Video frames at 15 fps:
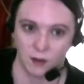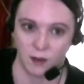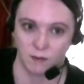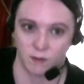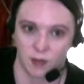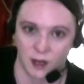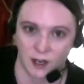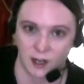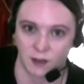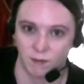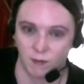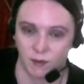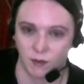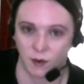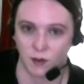I gotta
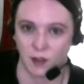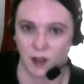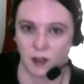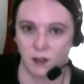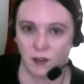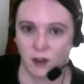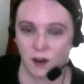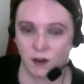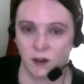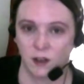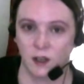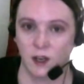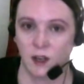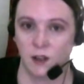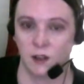throw that in there. You
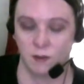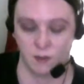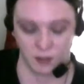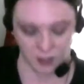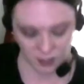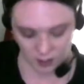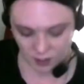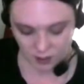know,